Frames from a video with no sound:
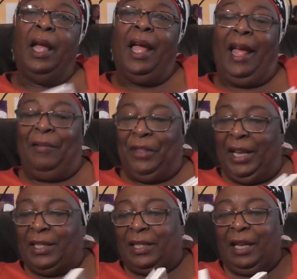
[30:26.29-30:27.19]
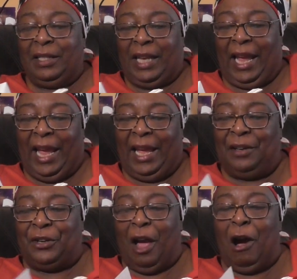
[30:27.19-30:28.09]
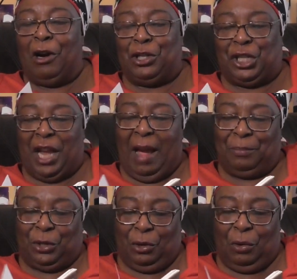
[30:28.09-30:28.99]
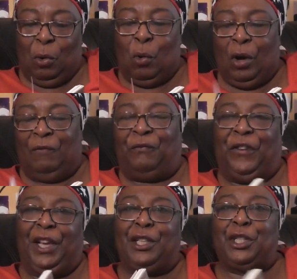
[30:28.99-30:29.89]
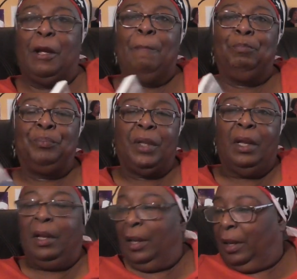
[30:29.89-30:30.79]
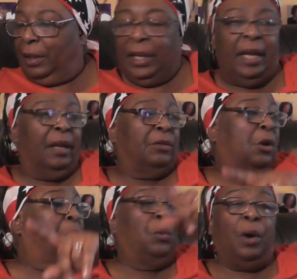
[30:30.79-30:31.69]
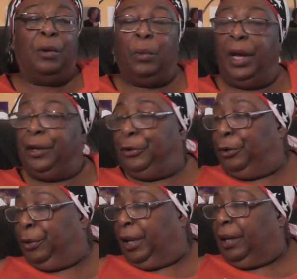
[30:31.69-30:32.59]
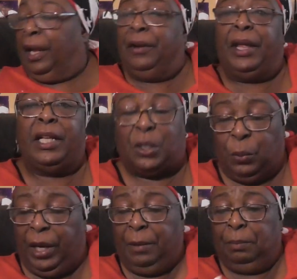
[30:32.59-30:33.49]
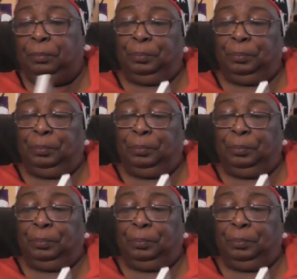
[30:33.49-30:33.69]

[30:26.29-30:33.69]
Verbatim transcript: And this, to end our chapter on fish, there's only one way to do it, and that's with